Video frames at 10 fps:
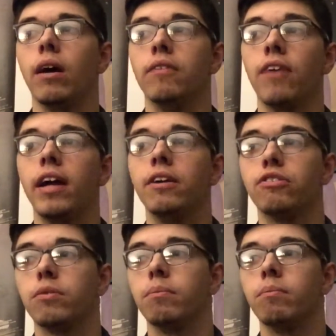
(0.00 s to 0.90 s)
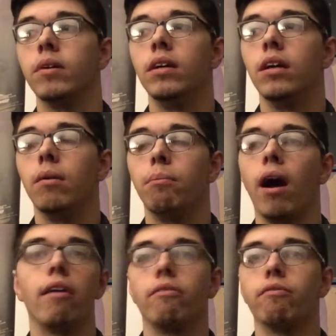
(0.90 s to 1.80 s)
If I hear some
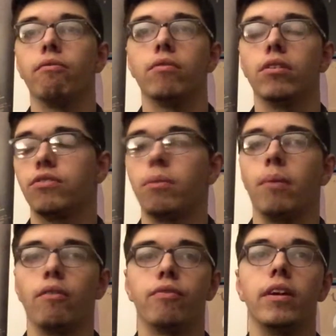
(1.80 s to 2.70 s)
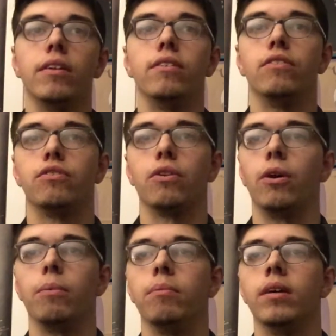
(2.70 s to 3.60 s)
of my friends
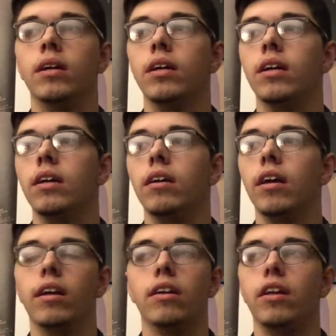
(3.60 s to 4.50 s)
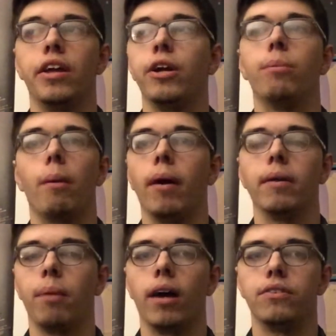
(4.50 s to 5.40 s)
or hear about my
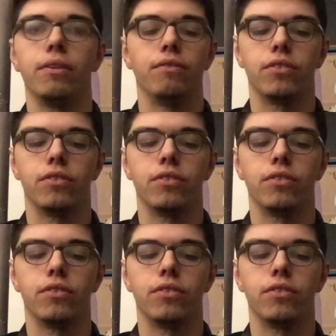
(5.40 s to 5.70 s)
positive